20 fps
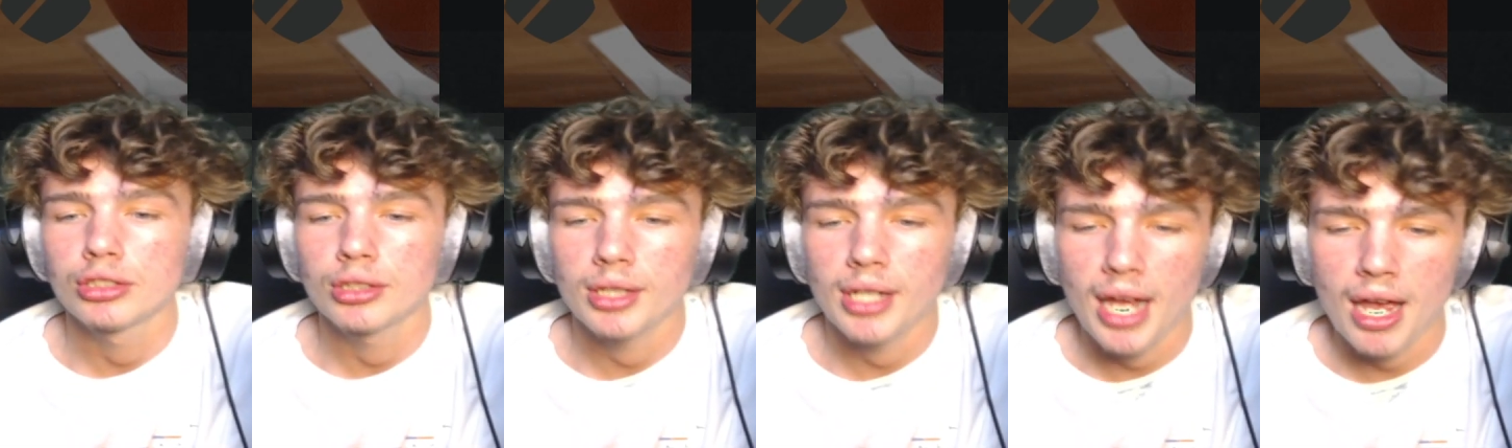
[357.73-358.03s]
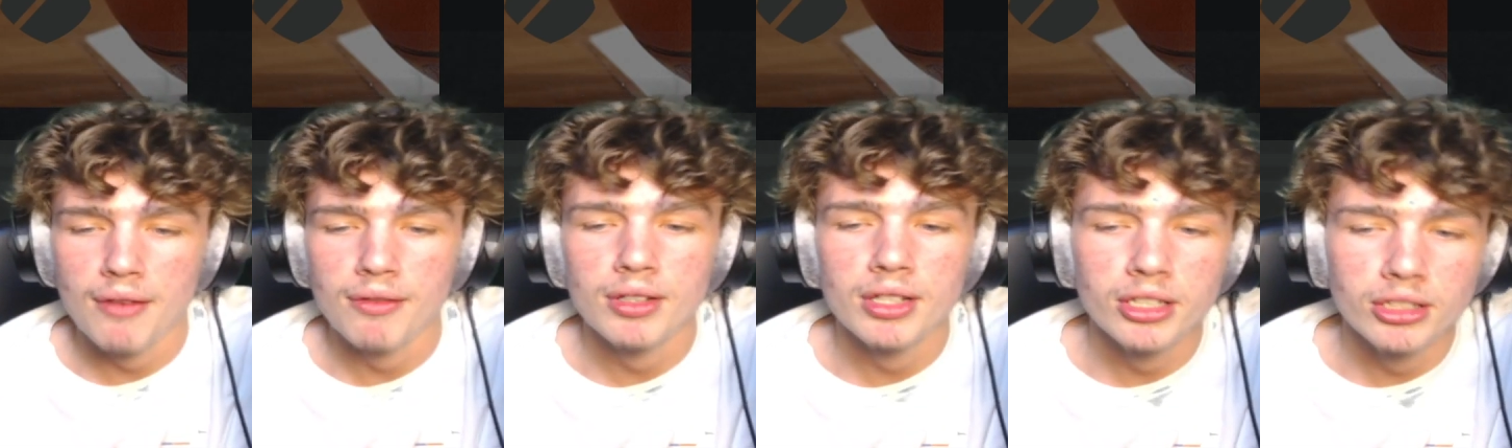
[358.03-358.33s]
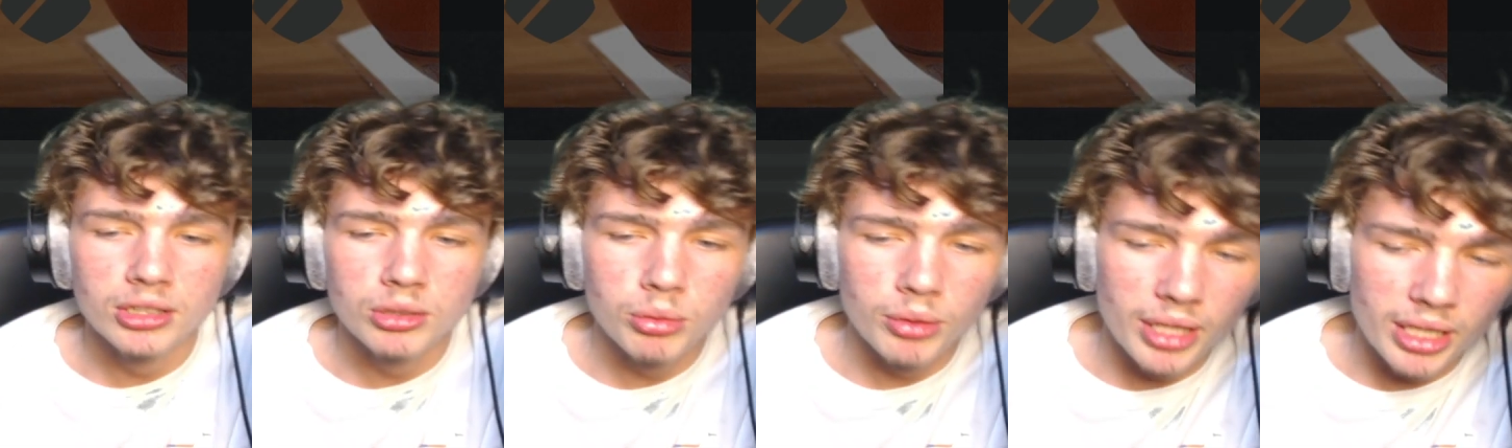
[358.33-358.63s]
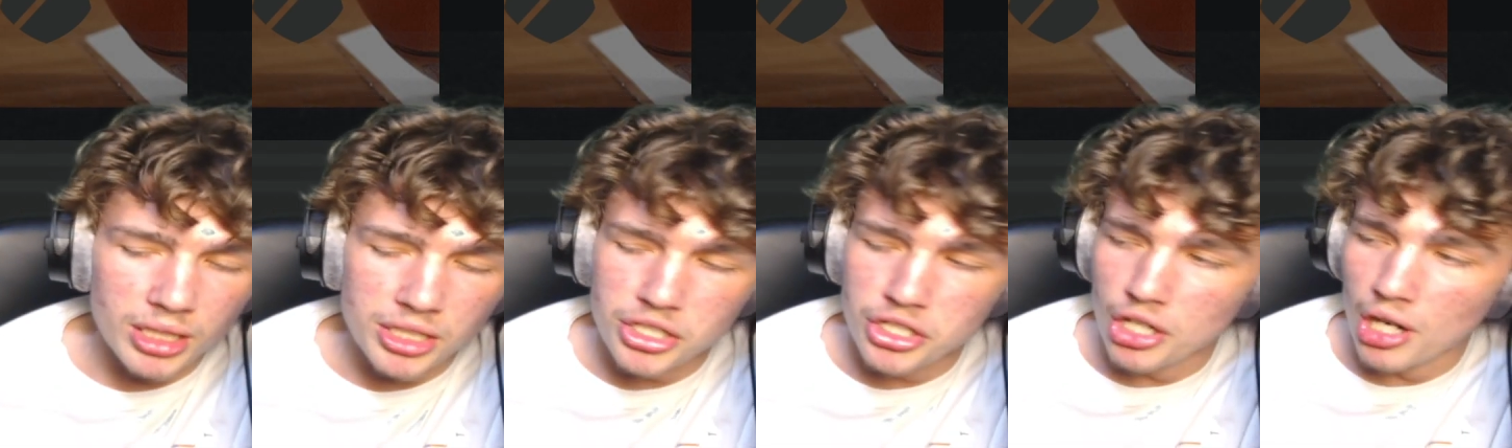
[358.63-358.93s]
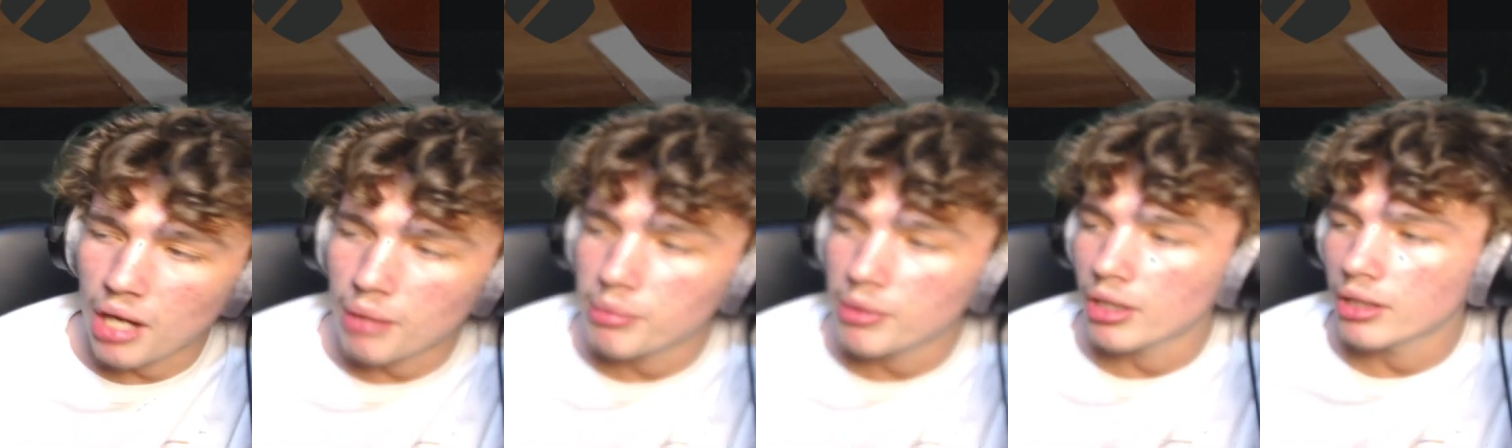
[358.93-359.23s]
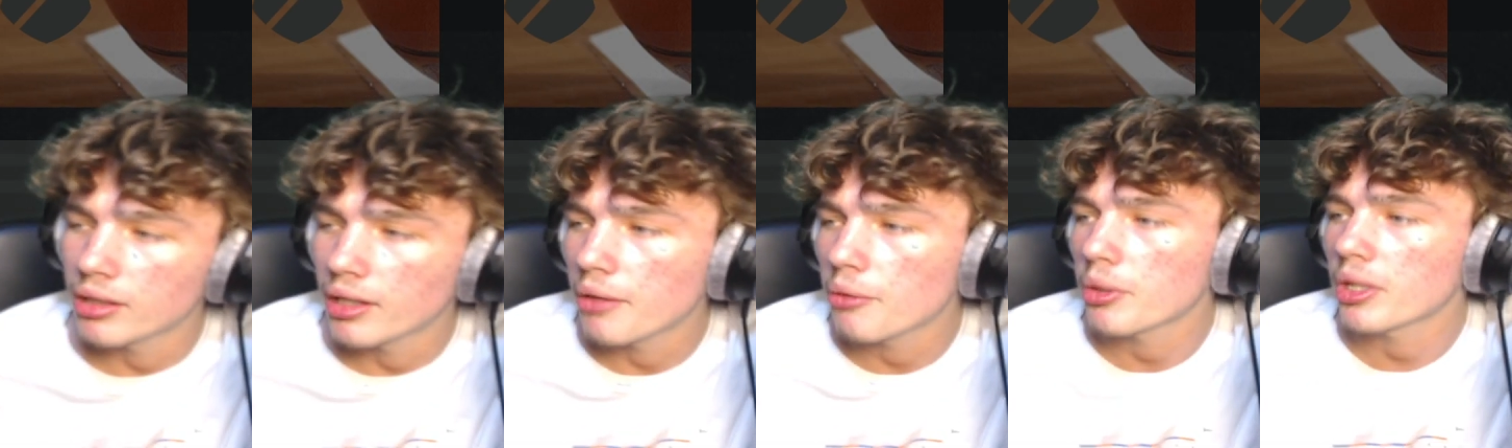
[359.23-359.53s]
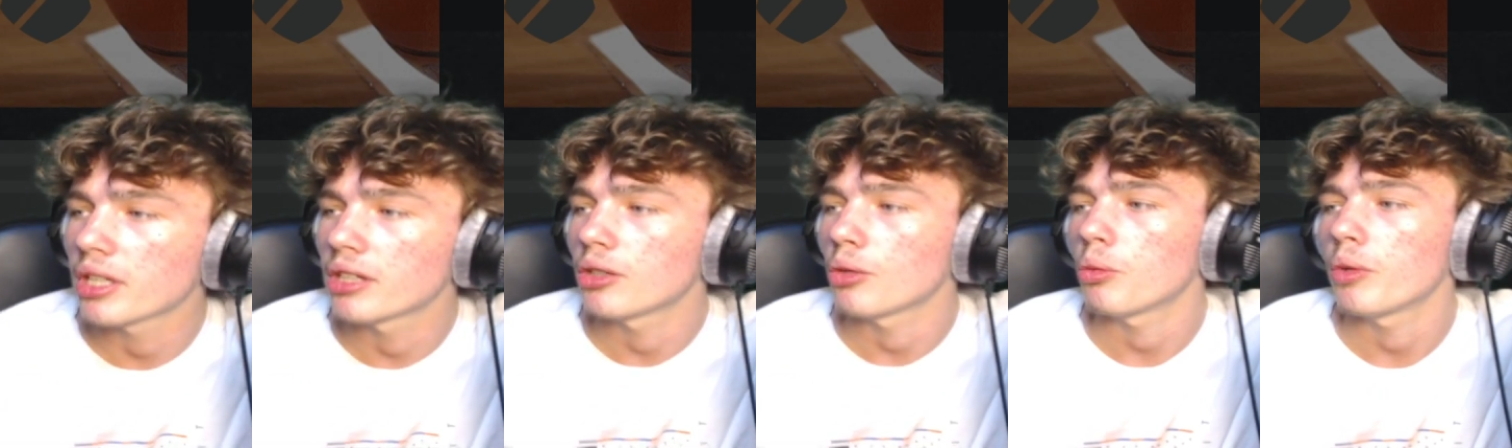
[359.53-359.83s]
Cavaliers will get the job done. They will
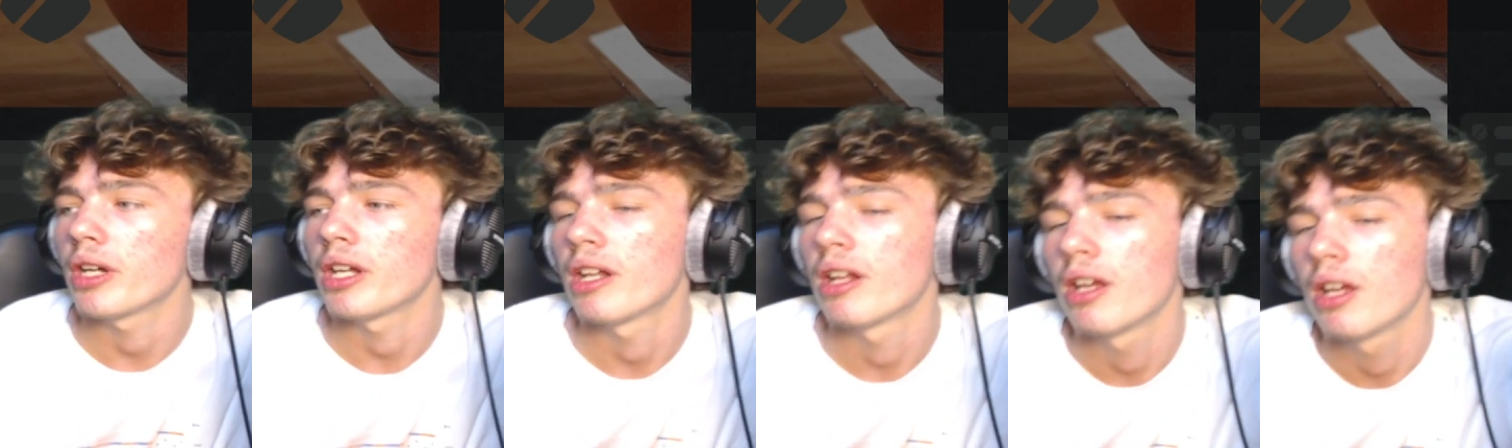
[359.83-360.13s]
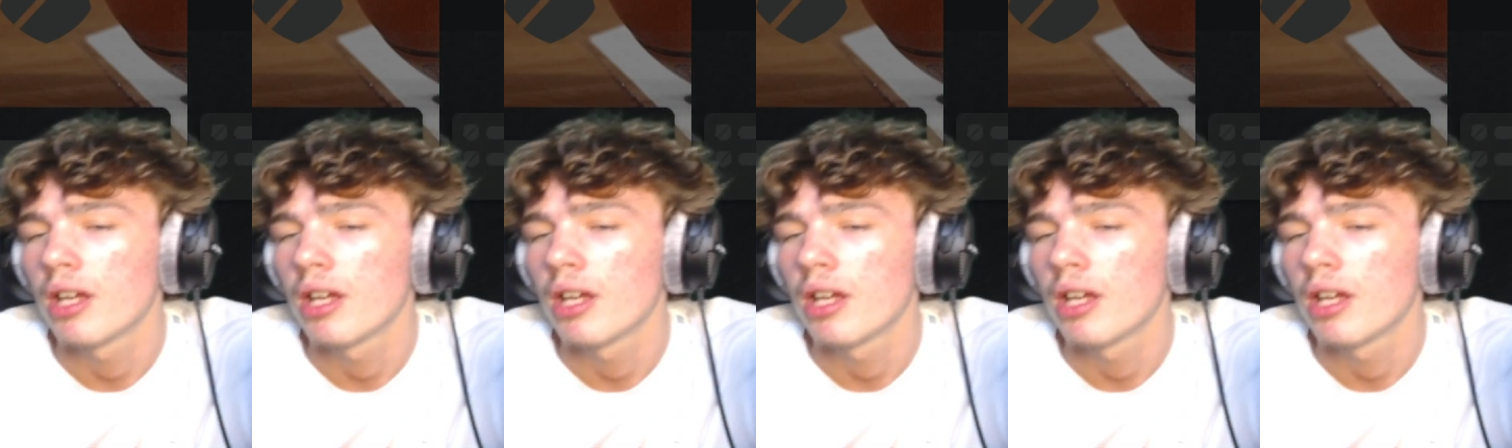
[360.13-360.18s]
get the win.